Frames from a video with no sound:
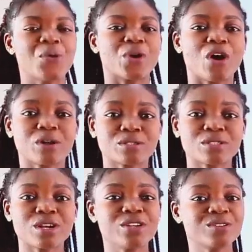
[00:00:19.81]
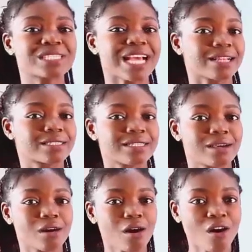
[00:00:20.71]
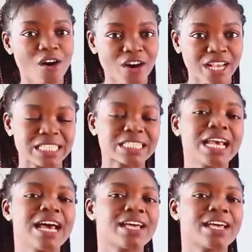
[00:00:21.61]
We also looked at the coins,